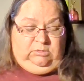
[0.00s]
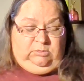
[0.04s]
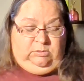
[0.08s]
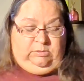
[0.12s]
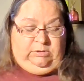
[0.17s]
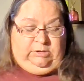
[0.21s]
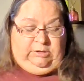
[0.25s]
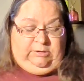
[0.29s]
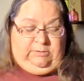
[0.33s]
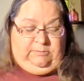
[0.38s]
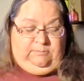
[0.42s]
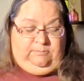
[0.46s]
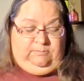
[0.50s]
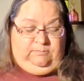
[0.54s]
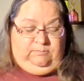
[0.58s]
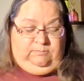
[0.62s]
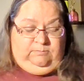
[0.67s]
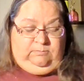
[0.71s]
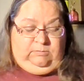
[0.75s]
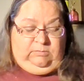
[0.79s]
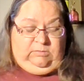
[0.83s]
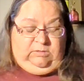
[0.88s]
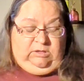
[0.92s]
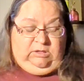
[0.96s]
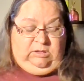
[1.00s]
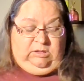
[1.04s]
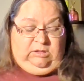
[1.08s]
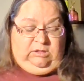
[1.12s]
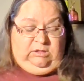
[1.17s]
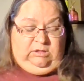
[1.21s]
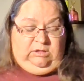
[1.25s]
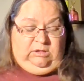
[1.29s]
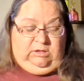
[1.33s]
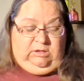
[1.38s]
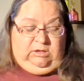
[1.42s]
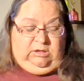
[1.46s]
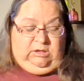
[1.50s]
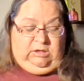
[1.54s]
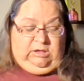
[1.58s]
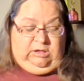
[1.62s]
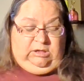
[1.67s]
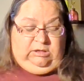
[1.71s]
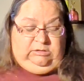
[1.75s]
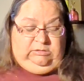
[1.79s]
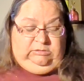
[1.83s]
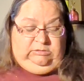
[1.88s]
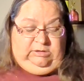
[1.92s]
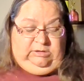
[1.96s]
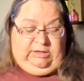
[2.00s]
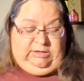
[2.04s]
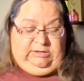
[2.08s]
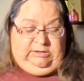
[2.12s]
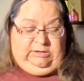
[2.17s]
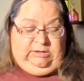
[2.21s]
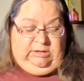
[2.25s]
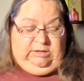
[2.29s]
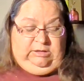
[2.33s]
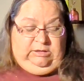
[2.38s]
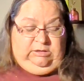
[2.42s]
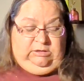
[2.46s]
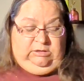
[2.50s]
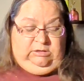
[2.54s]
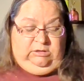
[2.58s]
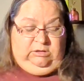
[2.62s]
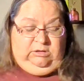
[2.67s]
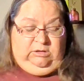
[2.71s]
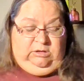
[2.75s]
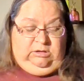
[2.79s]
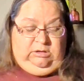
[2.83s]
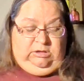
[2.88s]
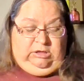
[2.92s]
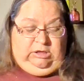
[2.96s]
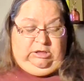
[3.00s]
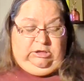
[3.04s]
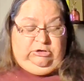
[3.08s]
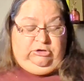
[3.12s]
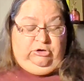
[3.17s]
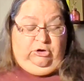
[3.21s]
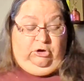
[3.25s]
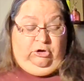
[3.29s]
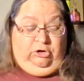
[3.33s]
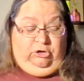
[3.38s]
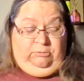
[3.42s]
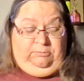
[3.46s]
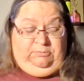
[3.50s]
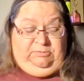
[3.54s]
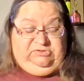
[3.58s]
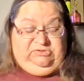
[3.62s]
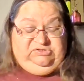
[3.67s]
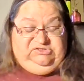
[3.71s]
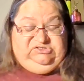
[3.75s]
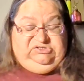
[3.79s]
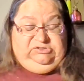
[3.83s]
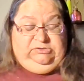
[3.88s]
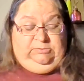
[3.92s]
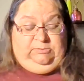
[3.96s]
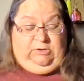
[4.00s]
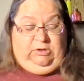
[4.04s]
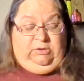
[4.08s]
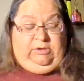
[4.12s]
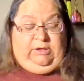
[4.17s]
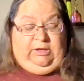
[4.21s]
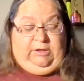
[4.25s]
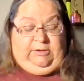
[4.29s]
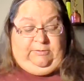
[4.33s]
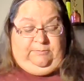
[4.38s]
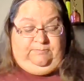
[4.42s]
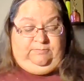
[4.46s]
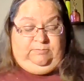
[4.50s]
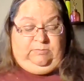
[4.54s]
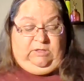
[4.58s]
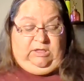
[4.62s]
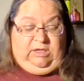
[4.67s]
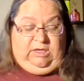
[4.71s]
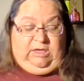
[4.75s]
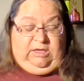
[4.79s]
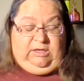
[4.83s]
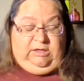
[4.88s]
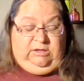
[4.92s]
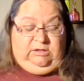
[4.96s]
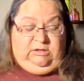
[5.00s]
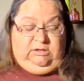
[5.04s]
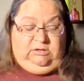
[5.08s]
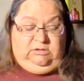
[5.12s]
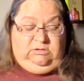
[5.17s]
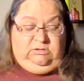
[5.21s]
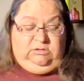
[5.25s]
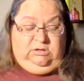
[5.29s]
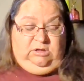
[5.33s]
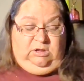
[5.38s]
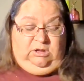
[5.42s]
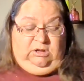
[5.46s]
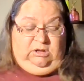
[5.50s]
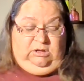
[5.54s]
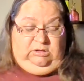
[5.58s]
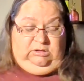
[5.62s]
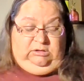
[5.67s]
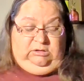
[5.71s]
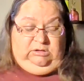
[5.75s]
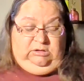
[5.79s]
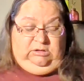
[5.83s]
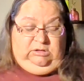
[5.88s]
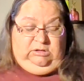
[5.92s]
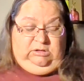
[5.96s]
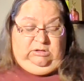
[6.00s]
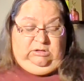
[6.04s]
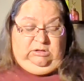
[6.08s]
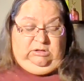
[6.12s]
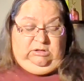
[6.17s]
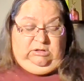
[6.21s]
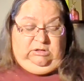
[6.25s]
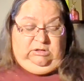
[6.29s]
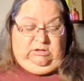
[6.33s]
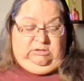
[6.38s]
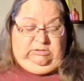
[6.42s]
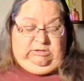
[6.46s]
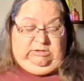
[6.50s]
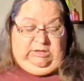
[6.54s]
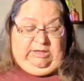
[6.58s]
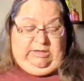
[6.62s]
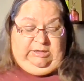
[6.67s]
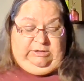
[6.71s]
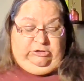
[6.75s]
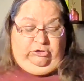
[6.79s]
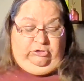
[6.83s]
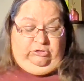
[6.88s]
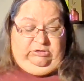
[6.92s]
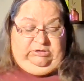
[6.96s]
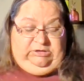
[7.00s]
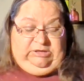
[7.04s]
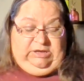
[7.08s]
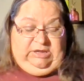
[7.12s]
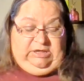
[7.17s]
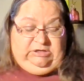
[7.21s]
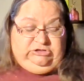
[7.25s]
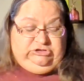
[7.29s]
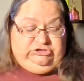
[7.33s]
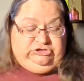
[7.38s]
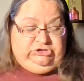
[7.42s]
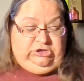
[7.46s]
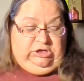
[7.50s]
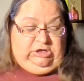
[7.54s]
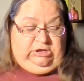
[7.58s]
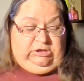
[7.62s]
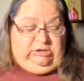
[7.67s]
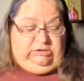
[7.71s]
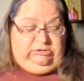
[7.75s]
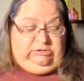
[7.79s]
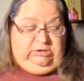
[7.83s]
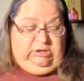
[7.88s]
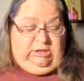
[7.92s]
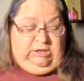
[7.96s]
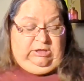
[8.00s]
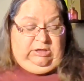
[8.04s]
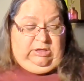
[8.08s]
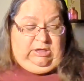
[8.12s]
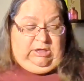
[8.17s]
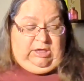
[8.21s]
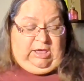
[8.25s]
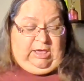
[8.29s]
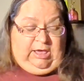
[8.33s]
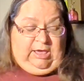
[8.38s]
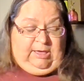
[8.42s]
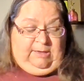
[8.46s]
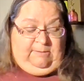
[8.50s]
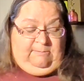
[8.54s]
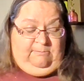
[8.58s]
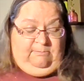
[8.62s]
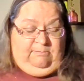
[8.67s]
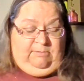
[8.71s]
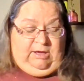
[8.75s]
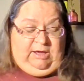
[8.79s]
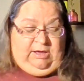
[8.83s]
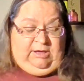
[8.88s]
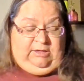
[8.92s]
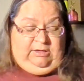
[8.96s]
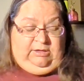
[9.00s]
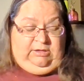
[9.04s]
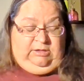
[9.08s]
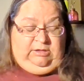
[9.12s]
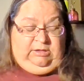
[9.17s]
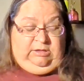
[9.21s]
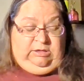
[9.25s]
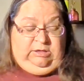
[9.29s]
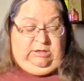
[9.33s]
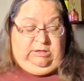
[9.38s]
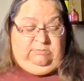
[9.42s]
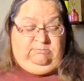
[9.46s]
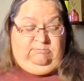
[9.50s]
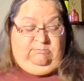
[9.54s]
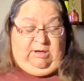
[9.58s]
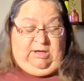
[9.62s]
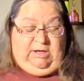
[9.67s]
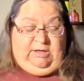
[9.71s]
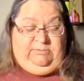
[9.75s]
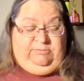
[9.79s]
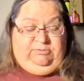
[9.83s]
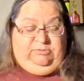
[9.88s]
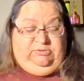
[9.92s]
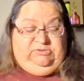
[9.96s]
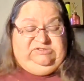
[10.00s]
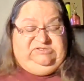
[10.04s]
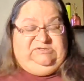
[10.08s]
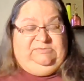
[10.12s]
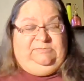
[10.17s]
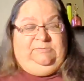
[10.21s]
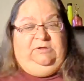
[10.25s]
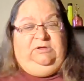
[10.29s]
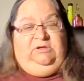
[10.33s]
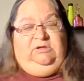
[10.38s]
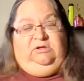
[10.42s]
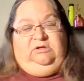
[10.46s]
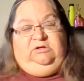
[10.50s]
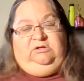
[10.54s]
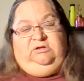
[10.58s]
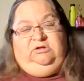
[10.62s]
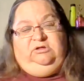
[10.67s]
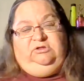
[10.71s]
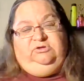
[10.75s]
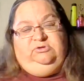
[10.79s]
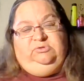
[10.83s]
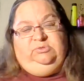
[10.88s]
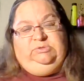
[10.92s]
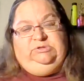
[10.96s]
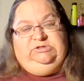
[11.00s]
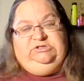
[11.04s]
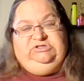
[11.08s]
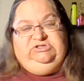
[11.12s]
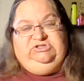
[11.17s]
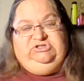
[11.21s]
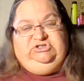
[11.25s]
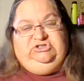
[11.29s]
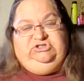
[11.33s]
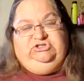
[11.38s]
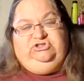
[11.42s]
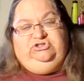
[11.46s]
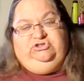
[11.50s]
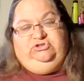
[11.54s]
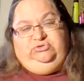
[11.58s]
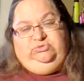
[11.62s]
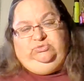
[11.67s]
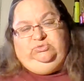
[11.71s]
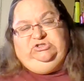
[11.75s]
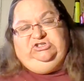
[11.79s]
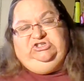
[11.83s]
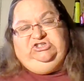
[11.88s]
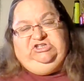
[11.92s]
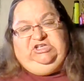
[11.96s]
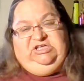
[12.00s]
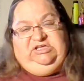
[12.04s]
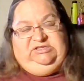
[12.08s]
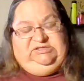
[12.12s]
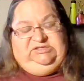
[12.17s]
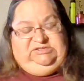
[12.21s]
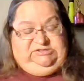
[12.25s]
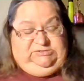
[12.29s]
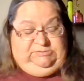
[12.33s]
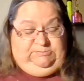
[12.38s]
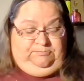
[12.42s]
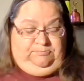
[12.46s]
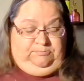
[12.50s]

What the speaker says: wait, and laid it in her bosom. Okay. And laid her dead child in my bosom." In other words, she switched kids.